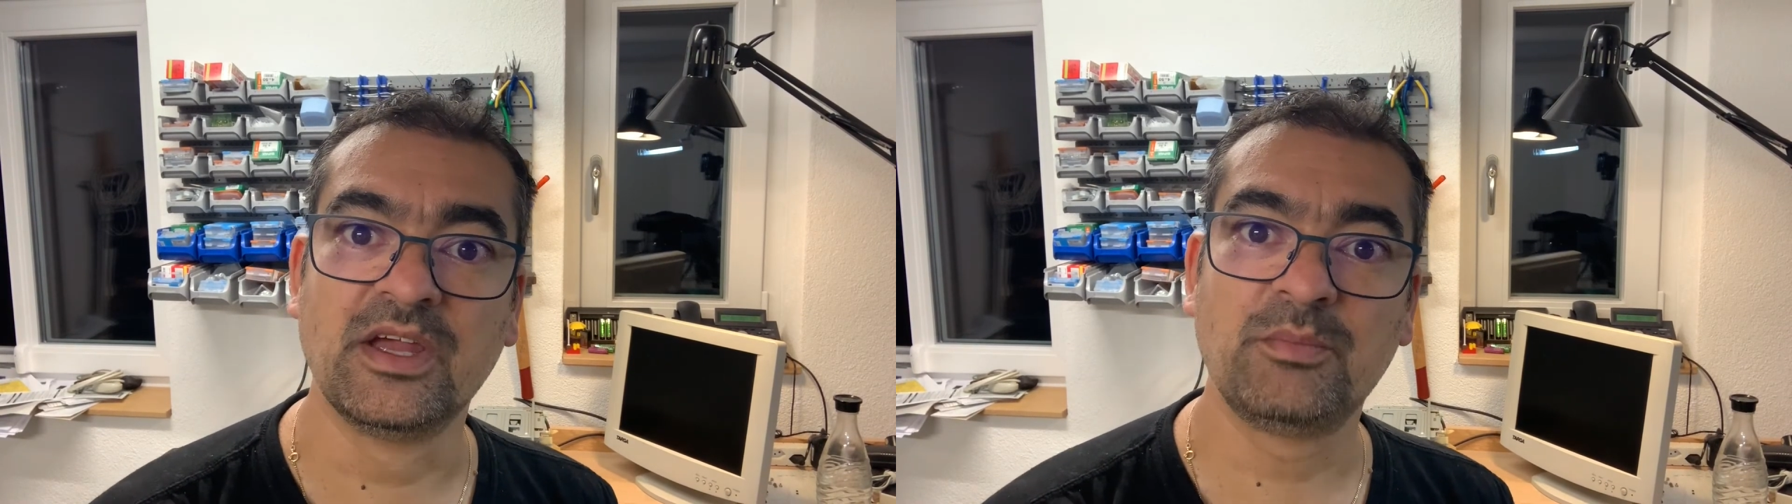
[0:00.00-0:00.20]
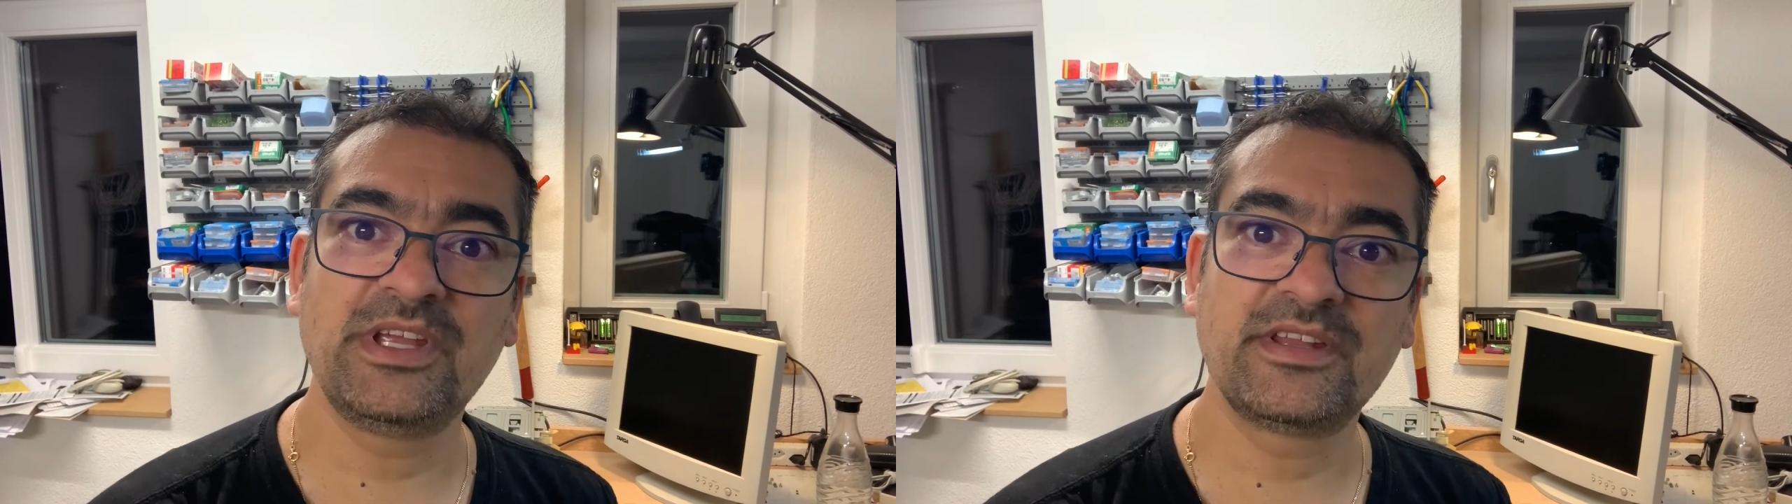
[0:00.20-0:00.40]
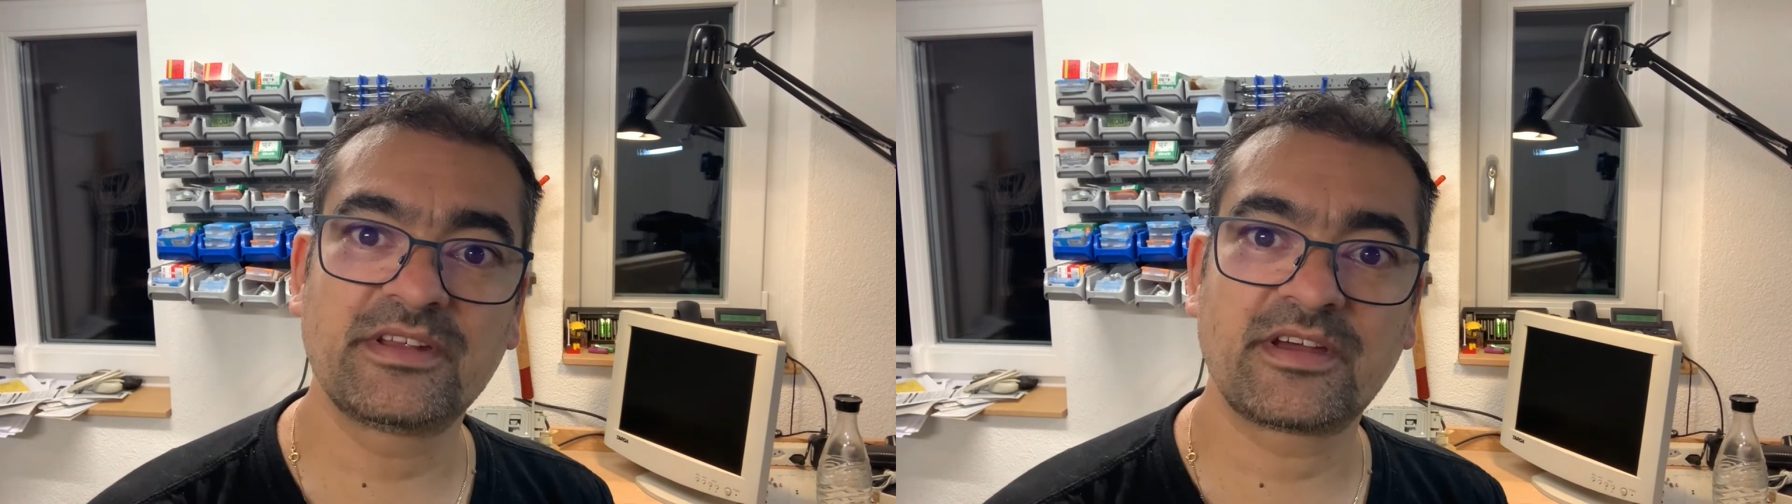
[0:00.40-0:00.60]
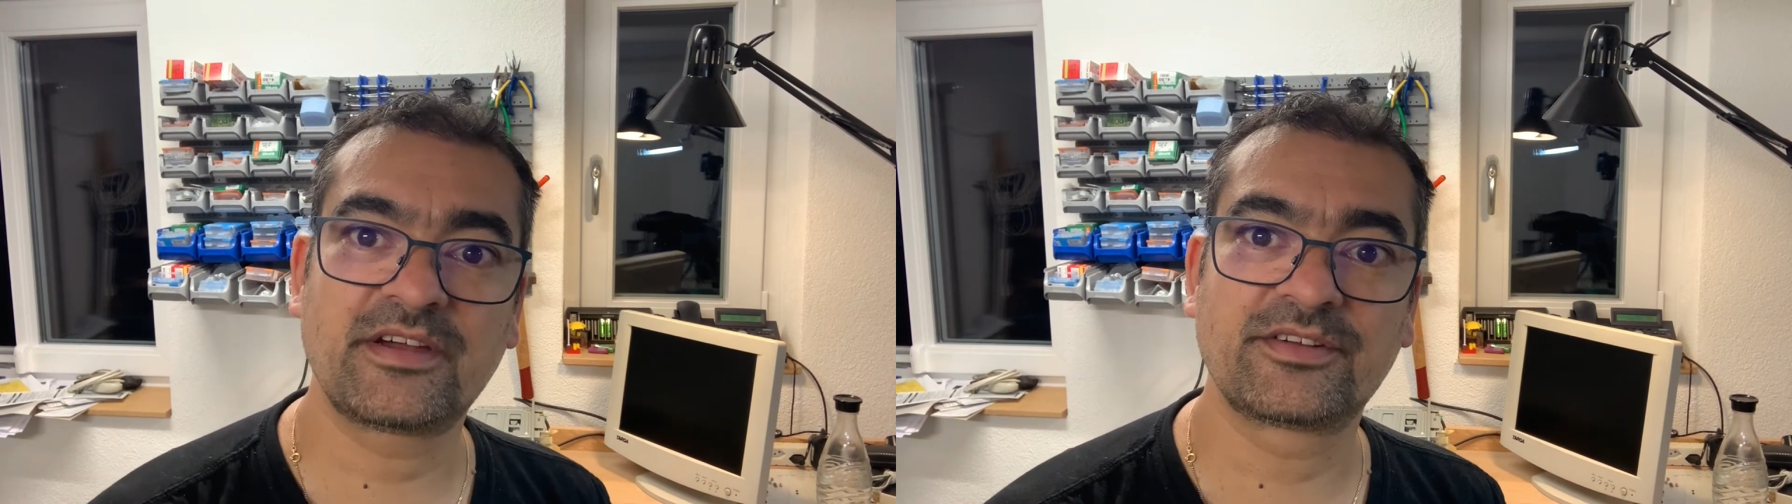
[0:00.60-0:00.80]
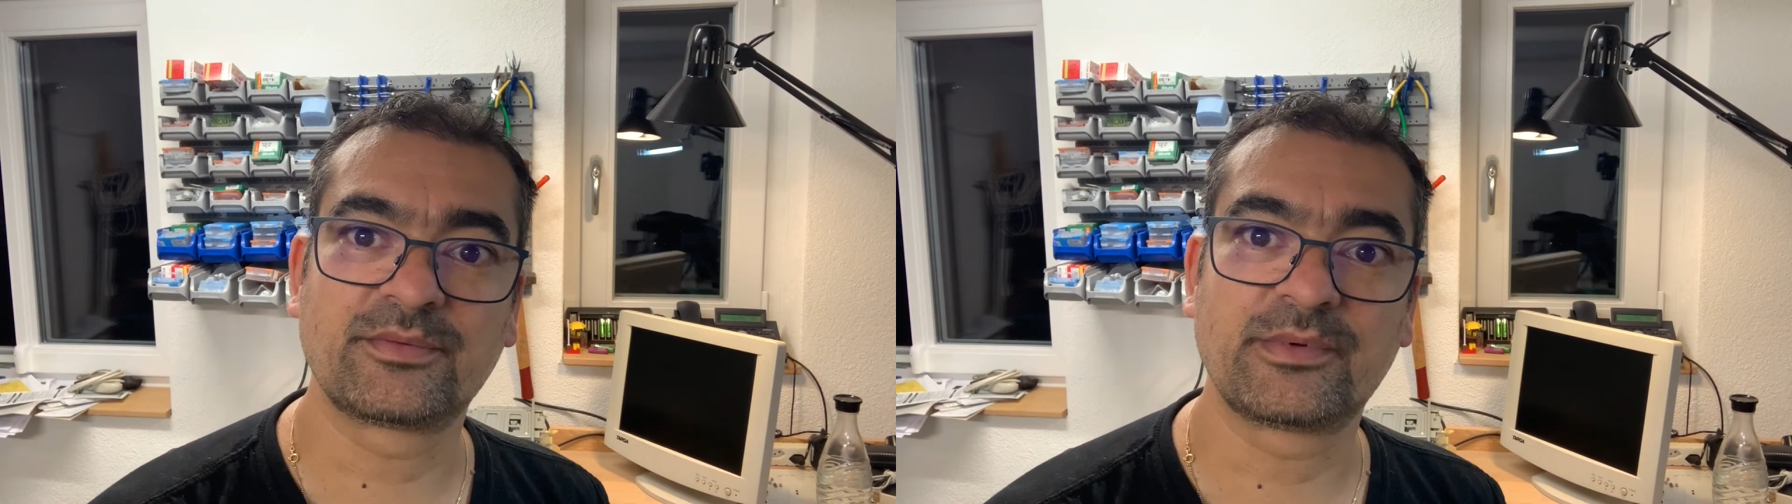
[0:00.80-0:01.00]
be that
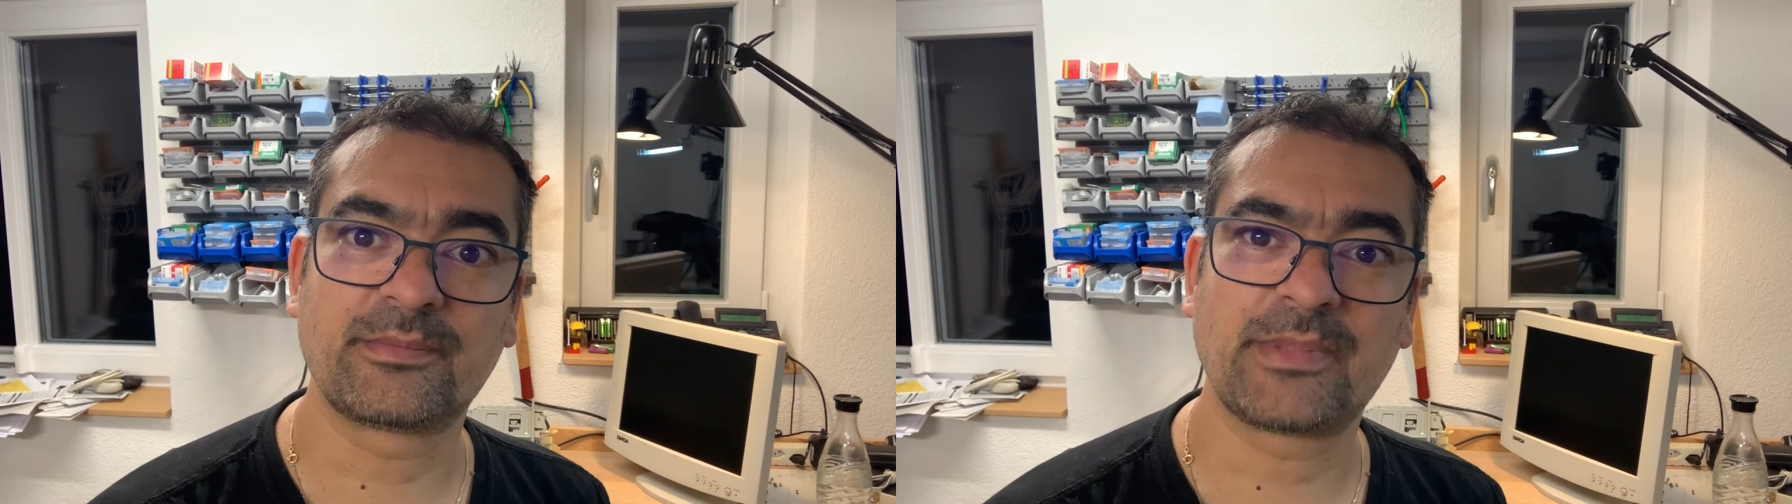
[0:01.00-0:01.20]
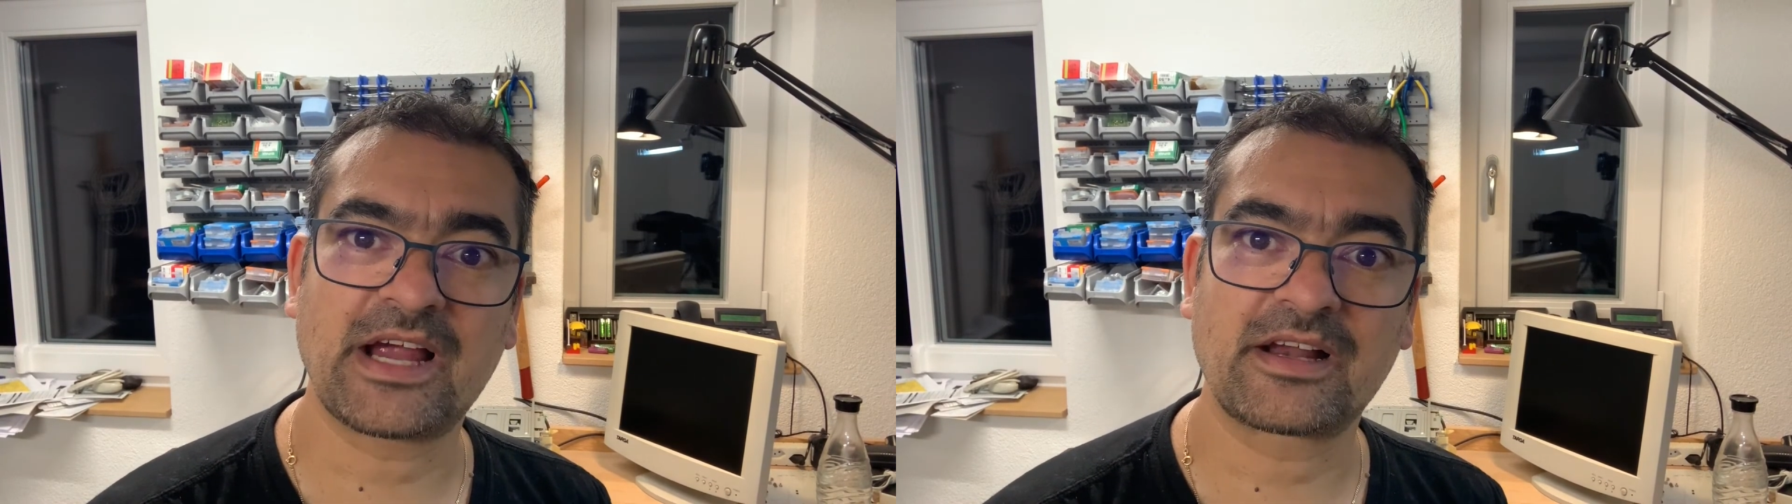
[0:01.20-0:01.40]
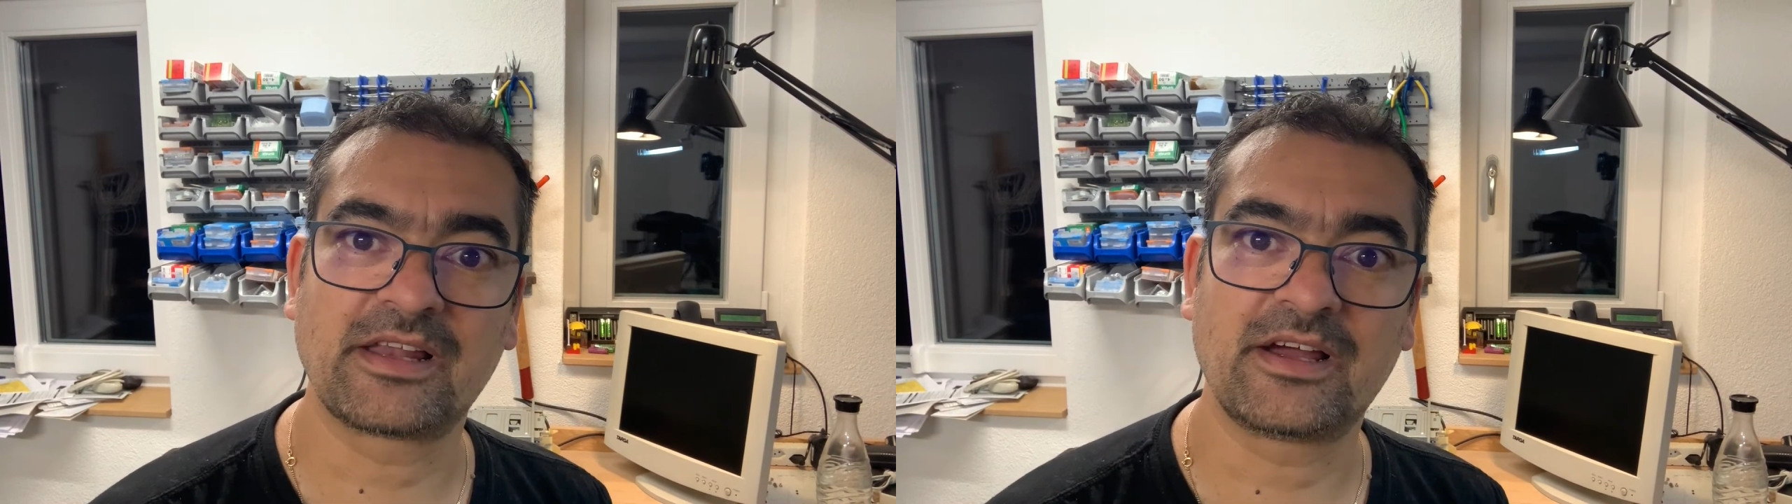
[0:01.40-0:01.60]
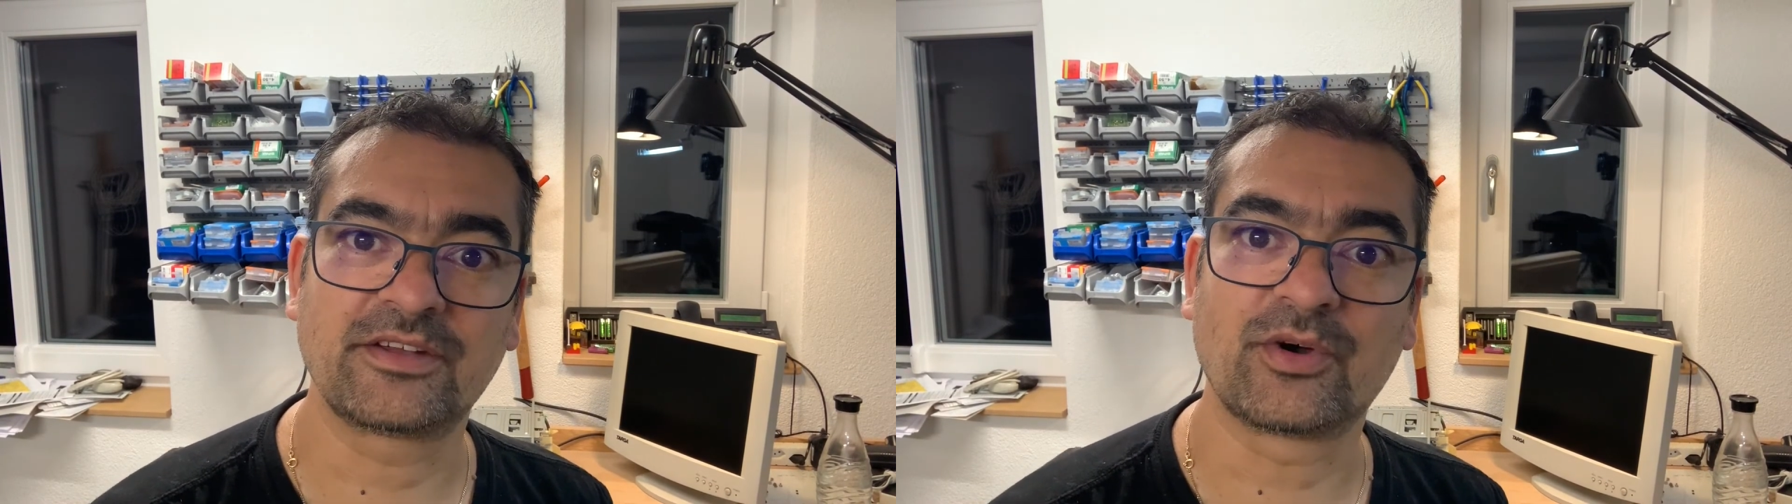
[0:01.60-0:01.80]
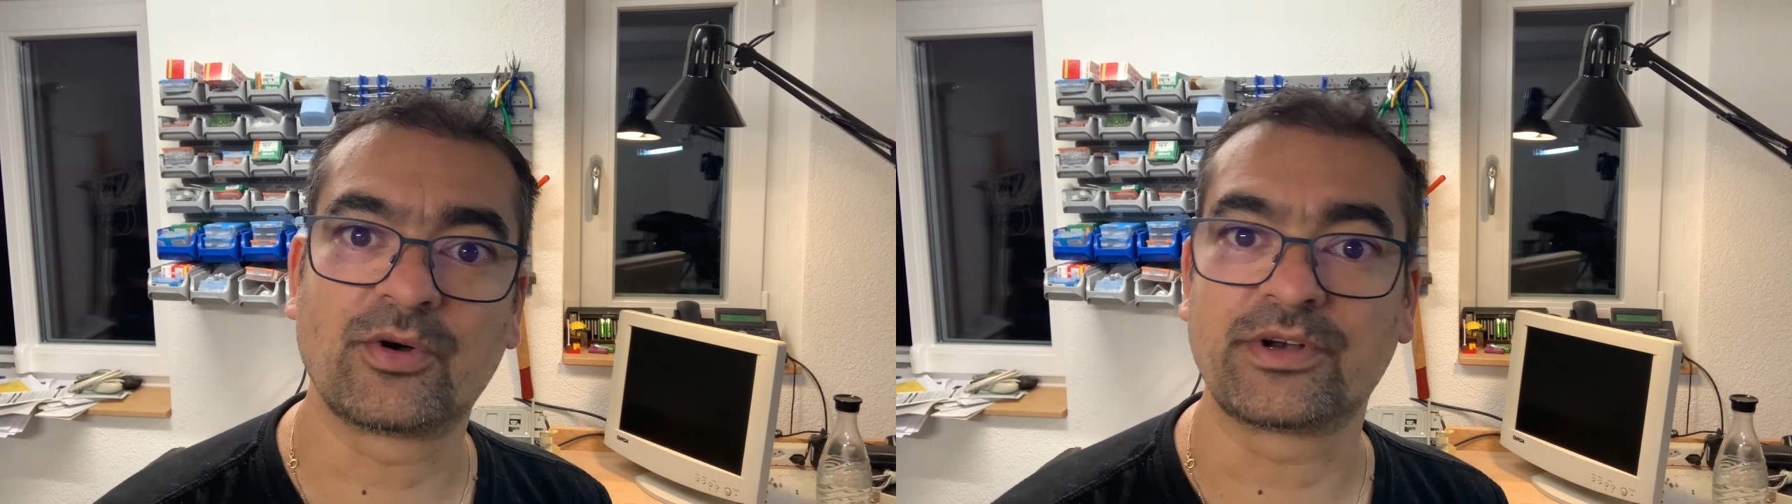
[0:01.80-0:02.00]
either the
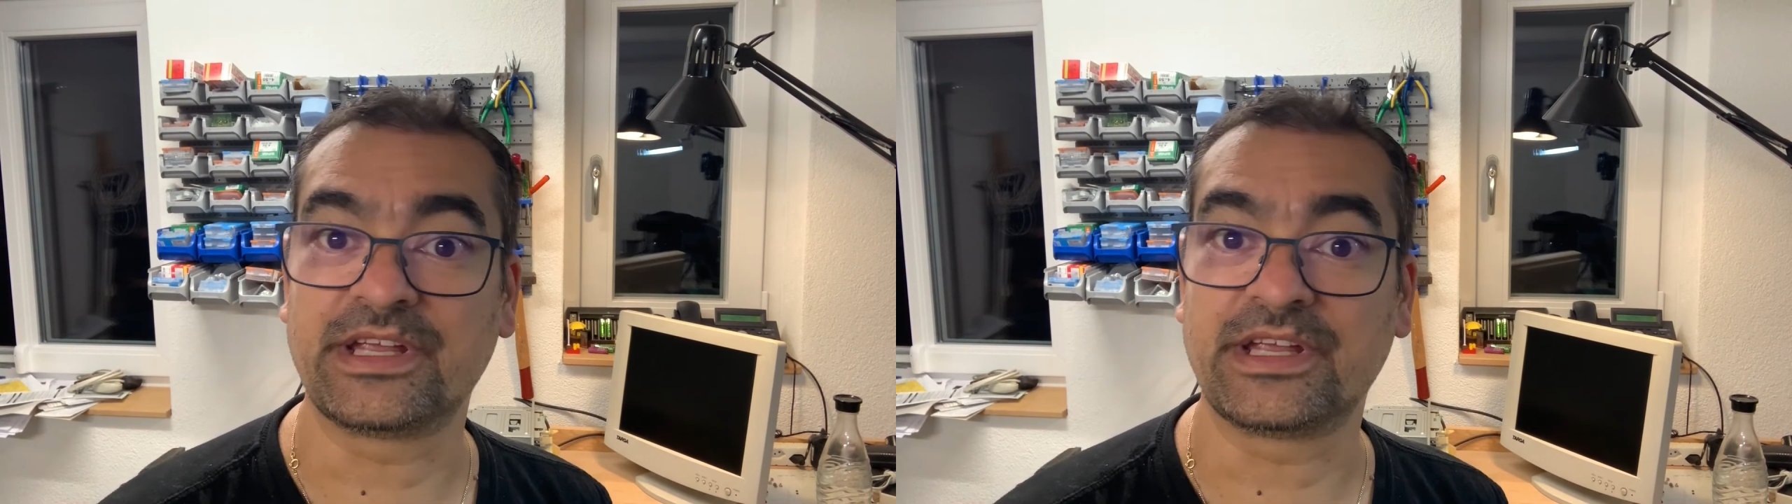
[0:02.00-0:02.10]
backlight or the